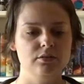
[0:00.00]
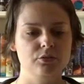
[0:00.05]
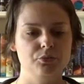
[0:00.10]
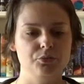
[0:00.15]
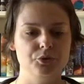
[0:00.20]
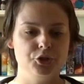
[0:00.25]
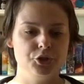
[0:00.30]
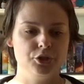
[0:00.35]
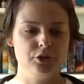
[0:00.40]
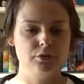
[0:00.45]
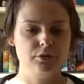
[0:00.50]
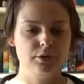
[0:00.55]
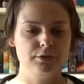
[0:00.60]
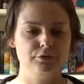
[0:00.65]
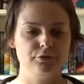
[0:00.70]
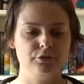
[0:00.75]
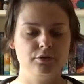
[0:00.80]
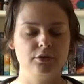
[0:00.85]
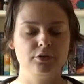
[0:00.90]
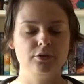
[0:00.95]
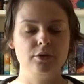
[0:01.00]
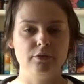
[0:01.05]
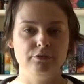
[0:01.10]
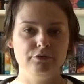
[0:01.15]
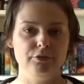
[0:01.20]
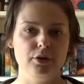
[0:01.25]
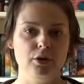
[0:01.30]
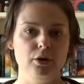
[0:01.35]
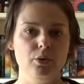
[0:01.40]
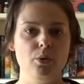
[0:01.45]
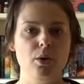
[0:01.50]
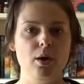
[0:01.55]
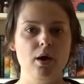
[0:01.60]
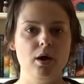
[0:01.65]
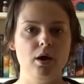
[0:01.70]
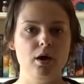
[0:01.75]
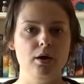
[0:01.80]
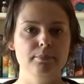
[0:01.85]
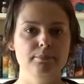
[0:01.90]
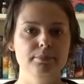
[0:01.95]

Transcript: original Gruffalo uh,